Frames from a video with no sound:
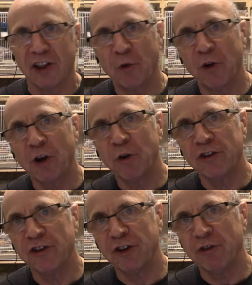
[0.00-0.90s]
So what I
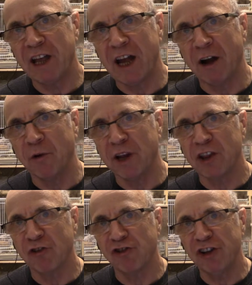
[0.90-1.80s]
want to do now
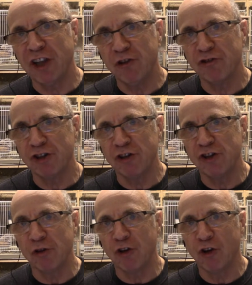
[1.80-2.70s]
is to
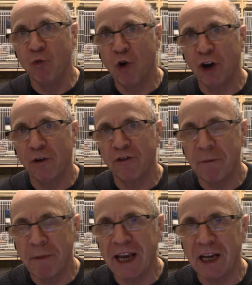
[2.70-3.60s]
introduce you to one of
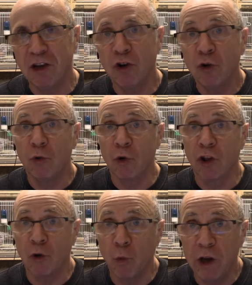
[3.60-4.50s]
the main
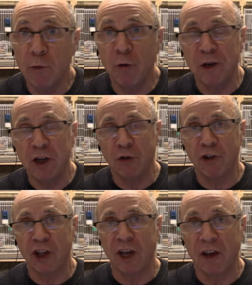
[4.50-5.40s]
tools that we will be
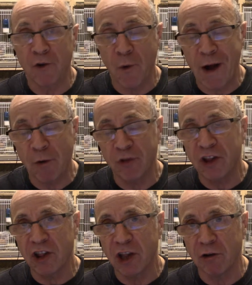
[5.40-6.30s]
using throughout
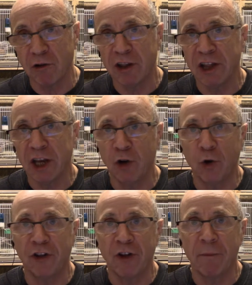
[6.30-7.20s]
this series in
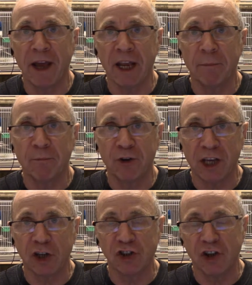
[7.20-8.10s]
order to make
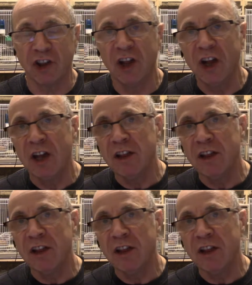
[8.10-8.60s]
predictions.